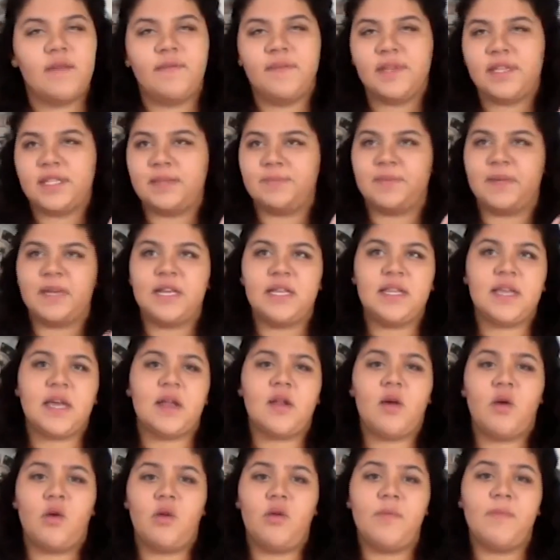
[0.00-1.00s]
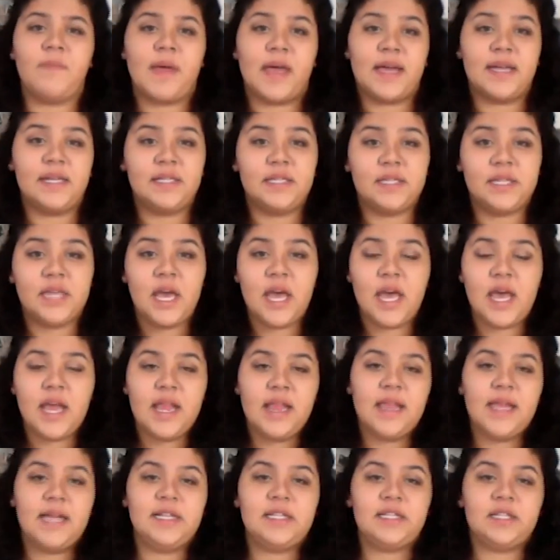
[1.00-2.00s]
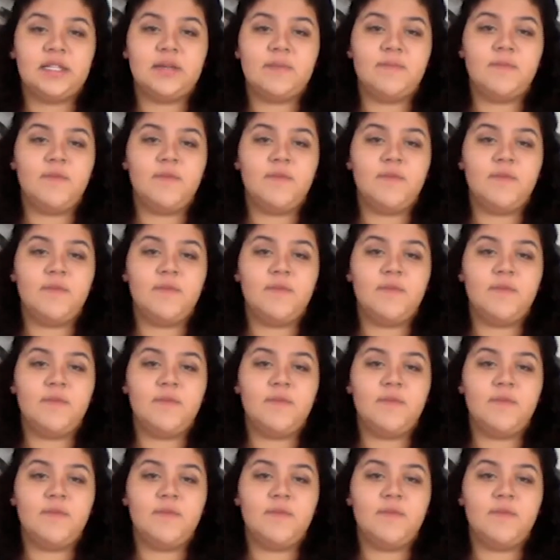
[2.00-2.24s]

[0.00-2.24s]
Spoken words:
I've explained that whole mess, let's